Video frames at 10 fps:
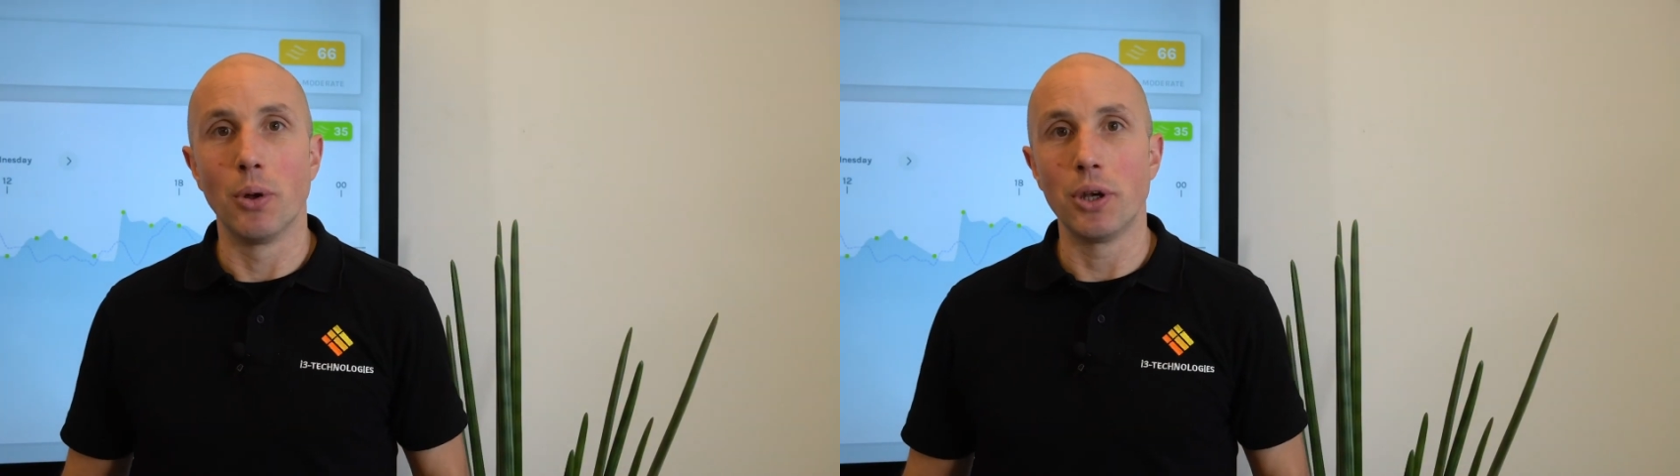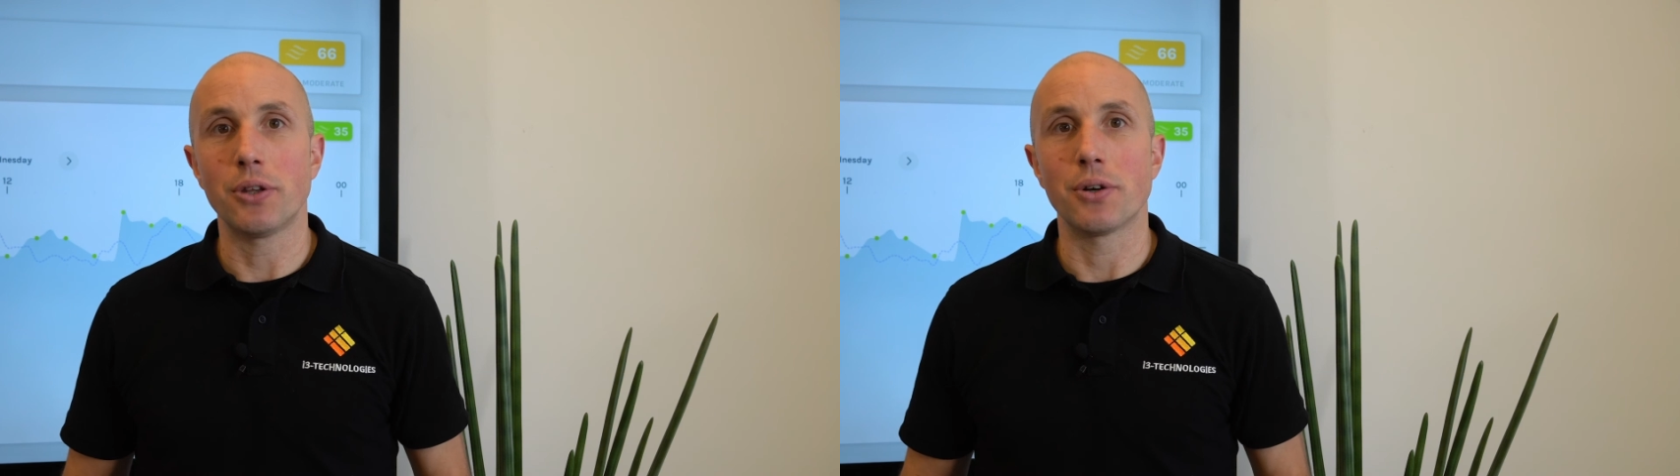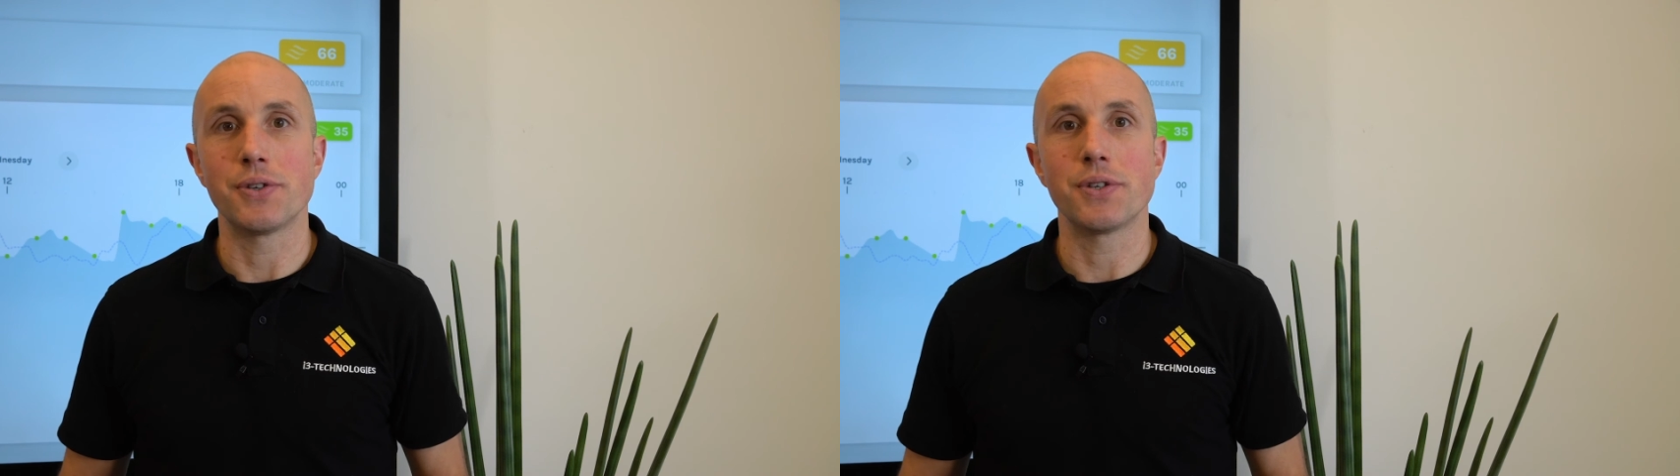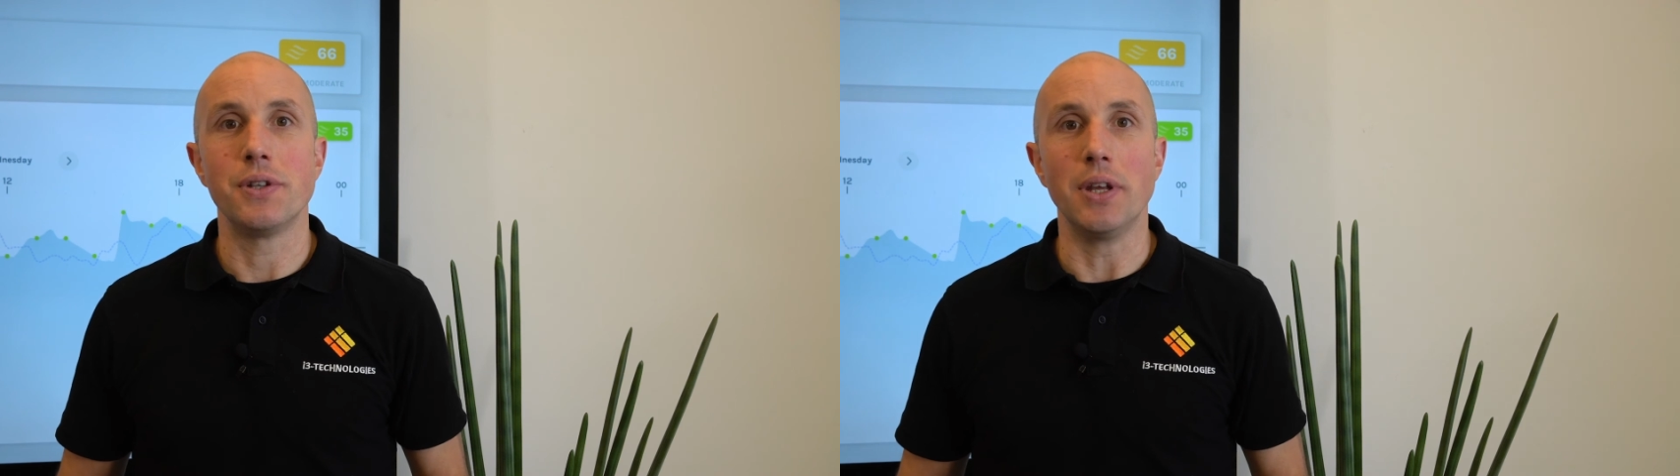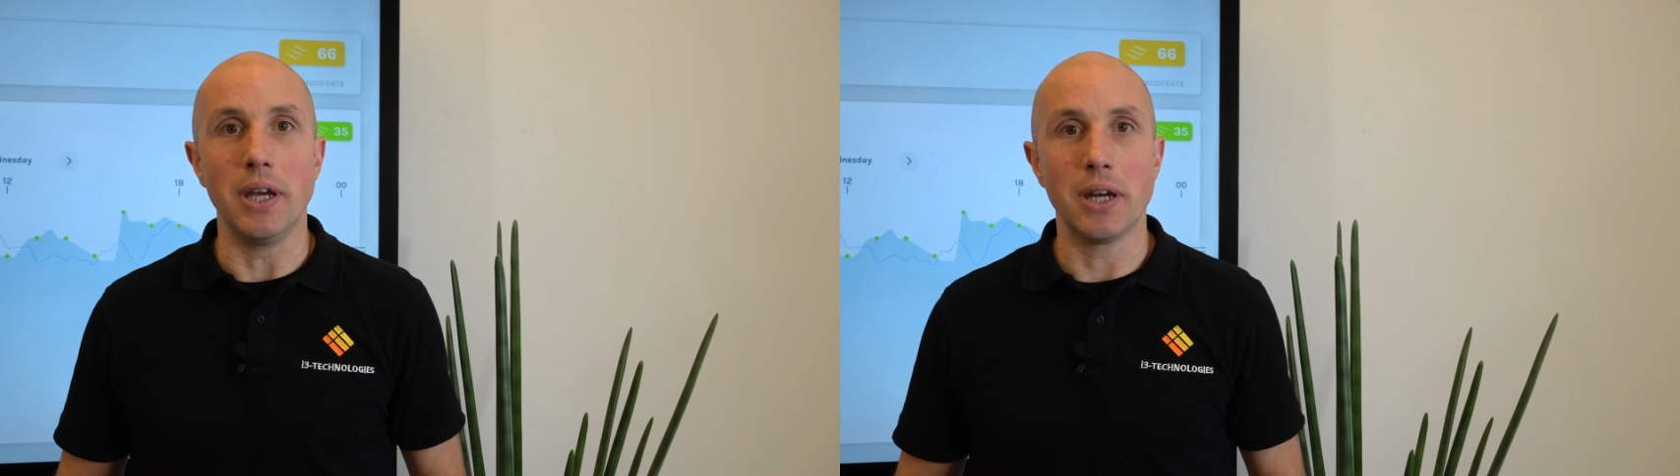monitors
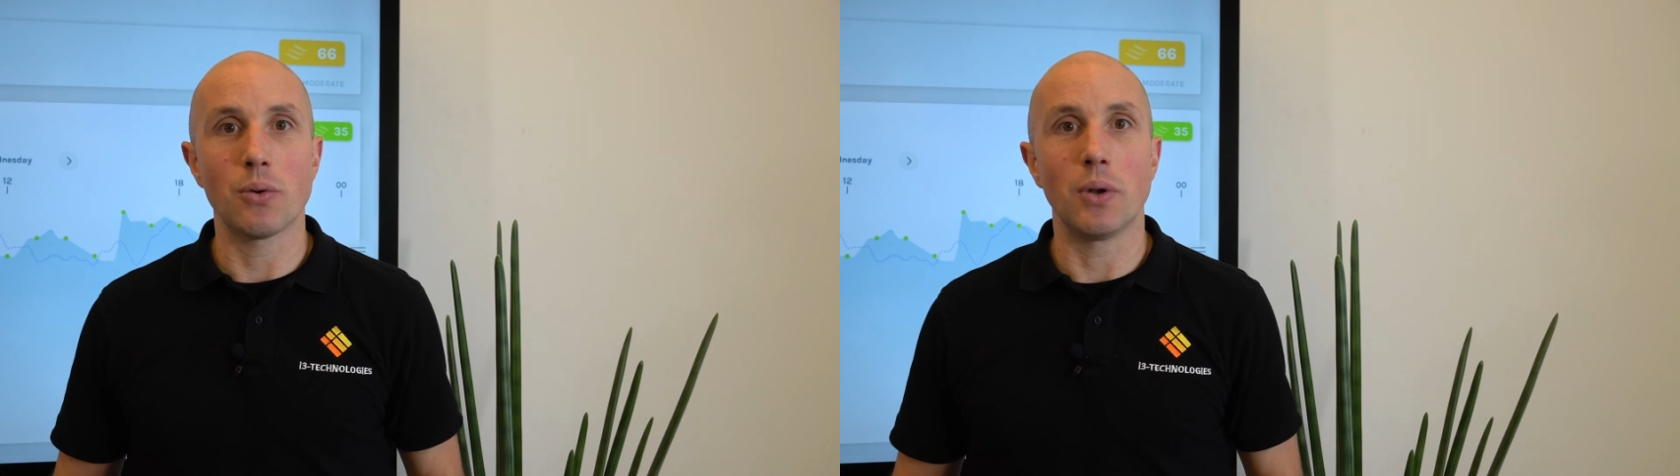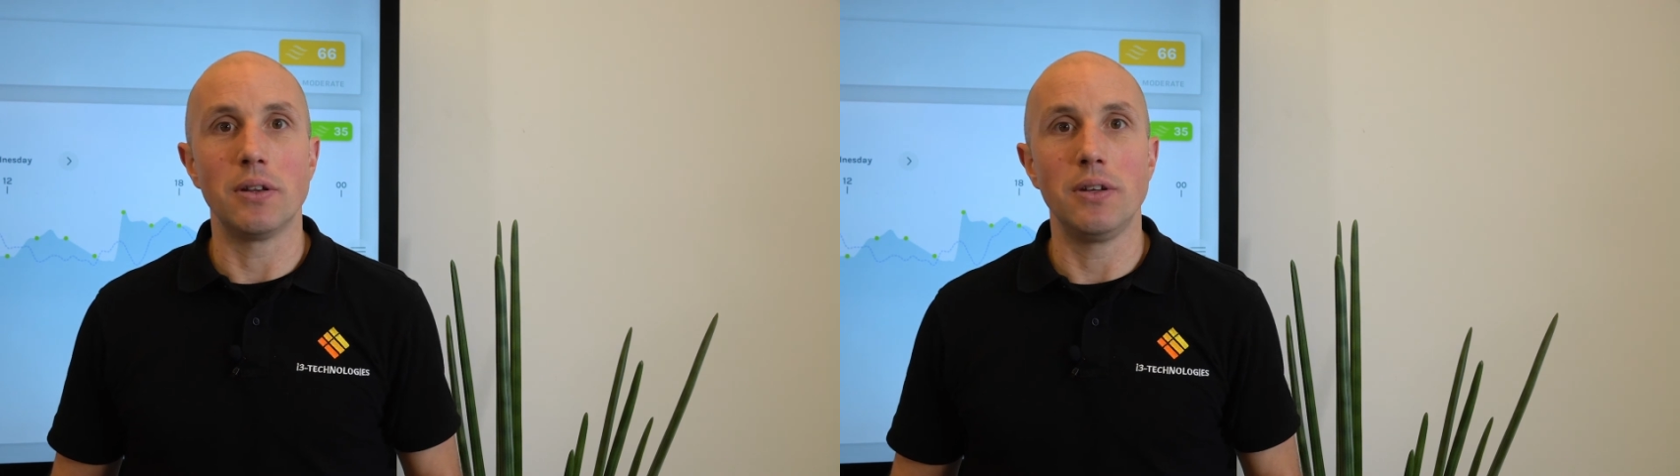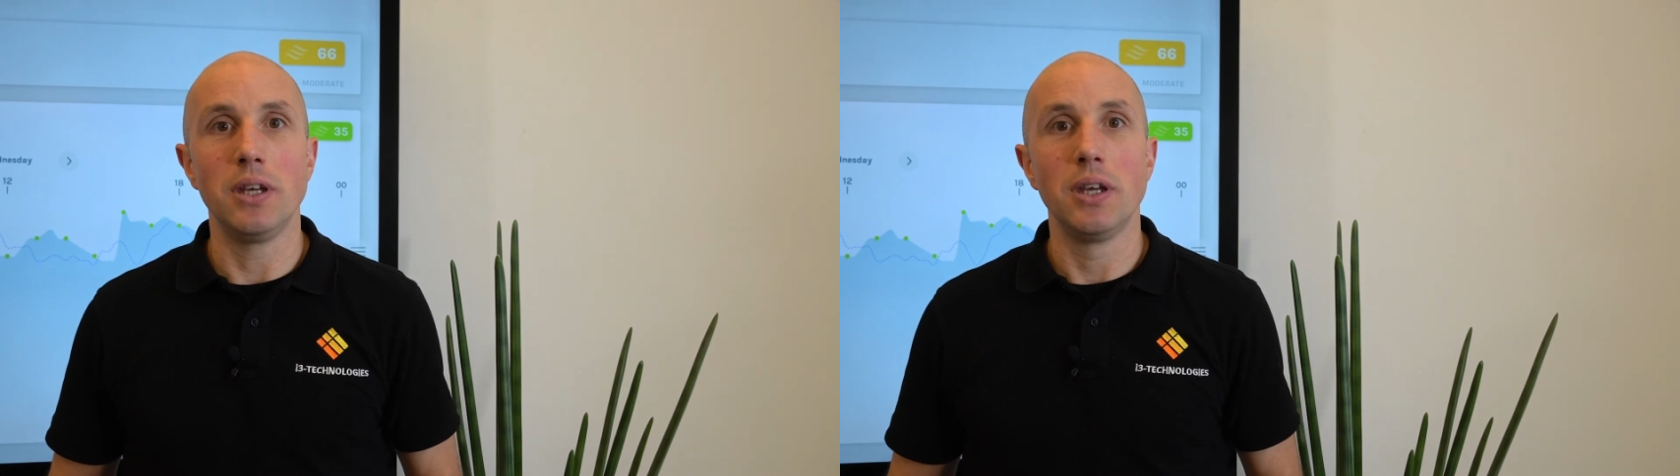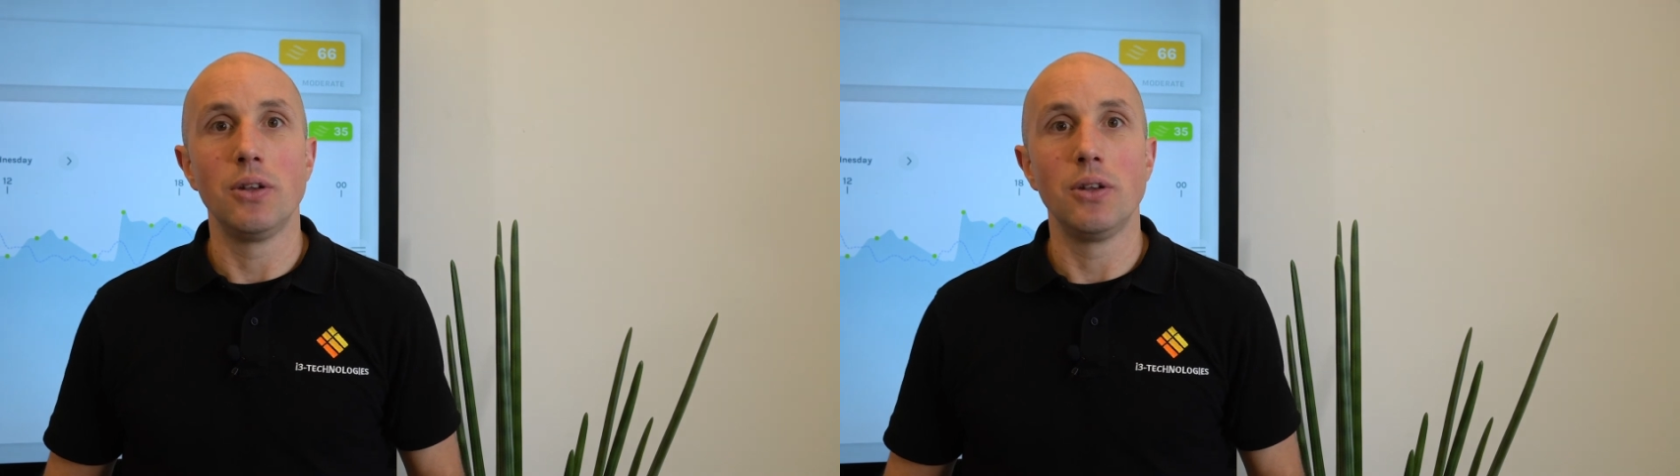the air quality